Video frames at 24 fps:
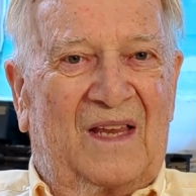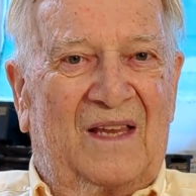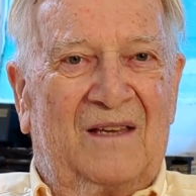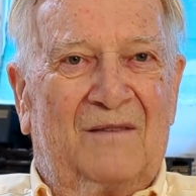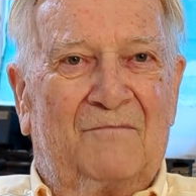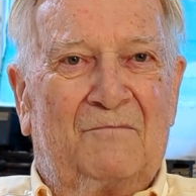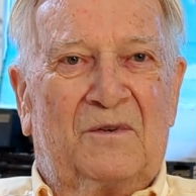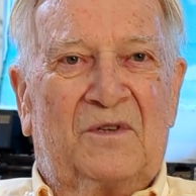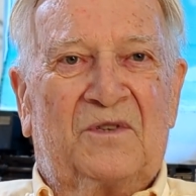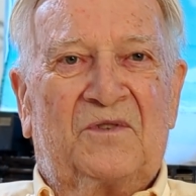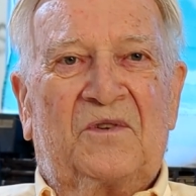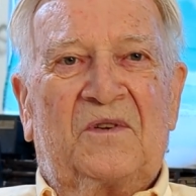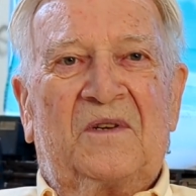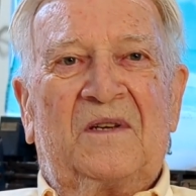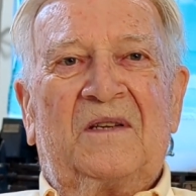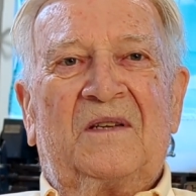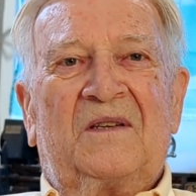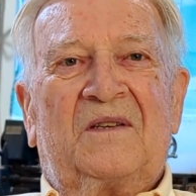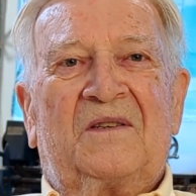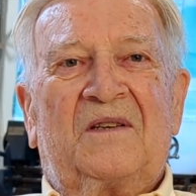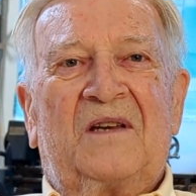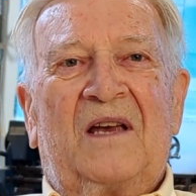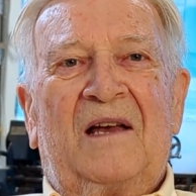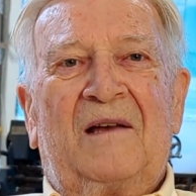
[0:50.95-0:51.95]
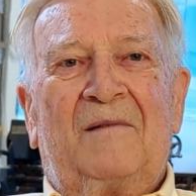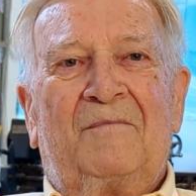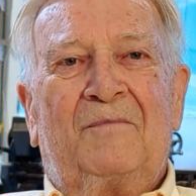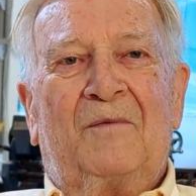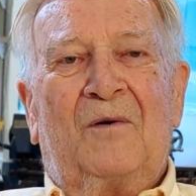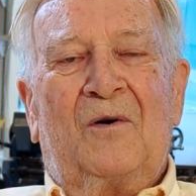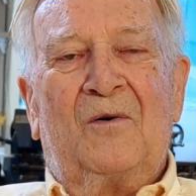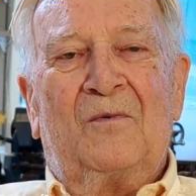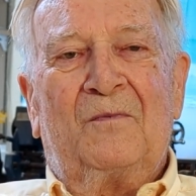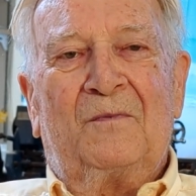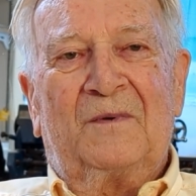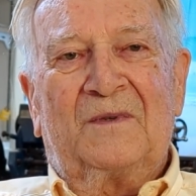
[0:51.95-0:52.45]
Machine shop
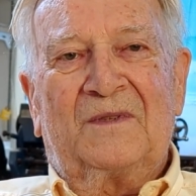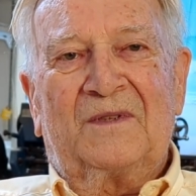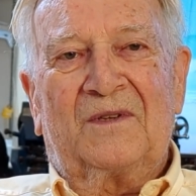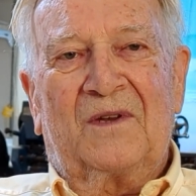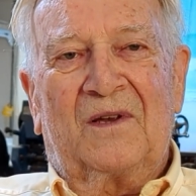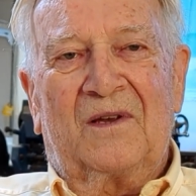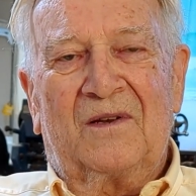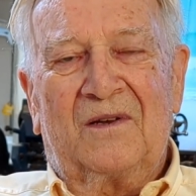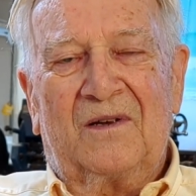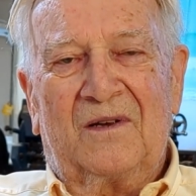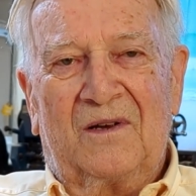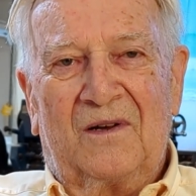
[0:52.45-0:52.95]
opened a